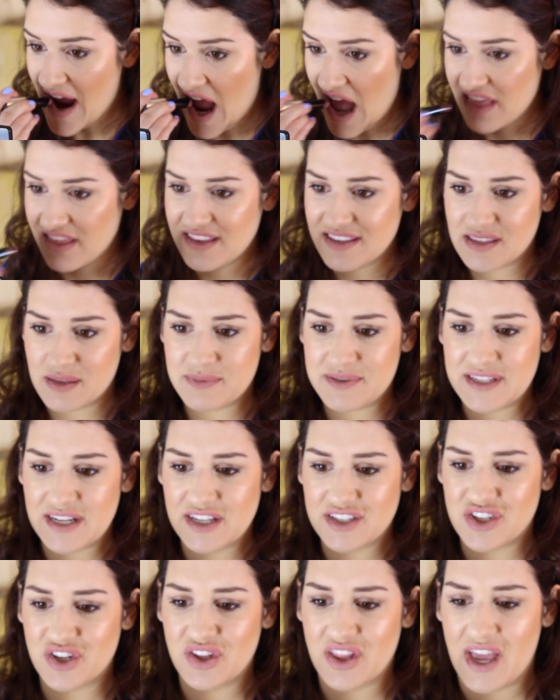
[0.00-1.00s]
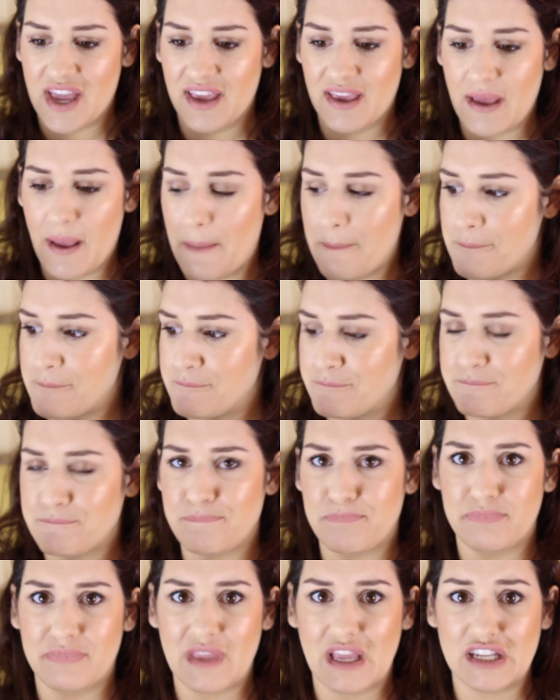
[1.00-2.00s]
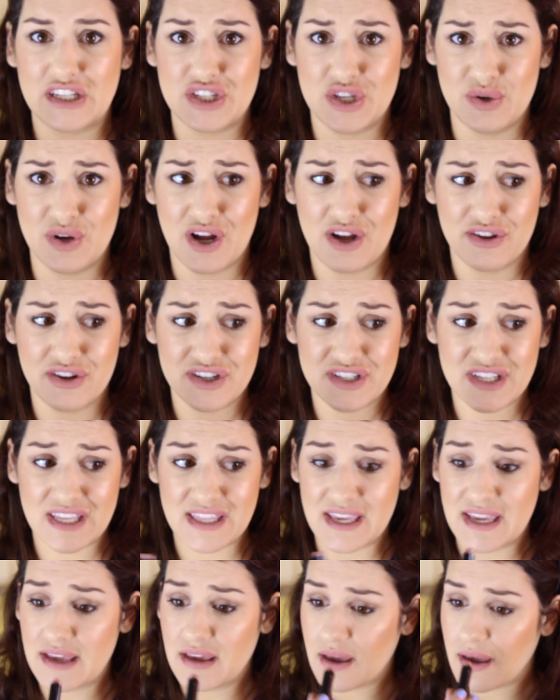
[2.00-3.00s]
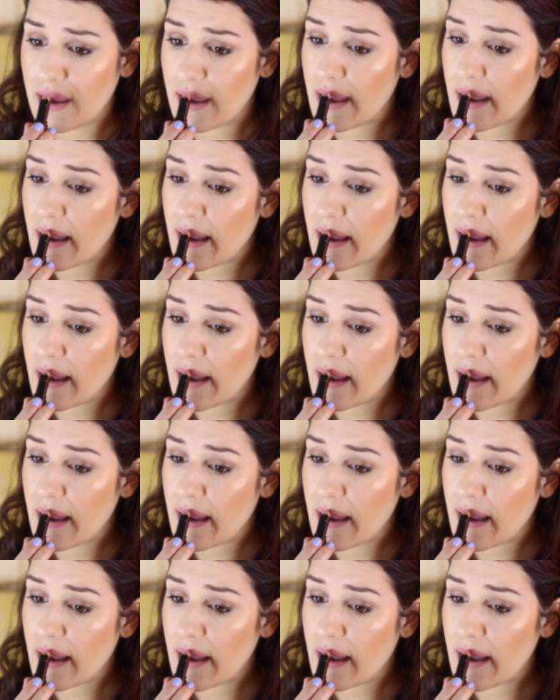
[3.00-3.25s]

And these lipsticks are like $2, I think.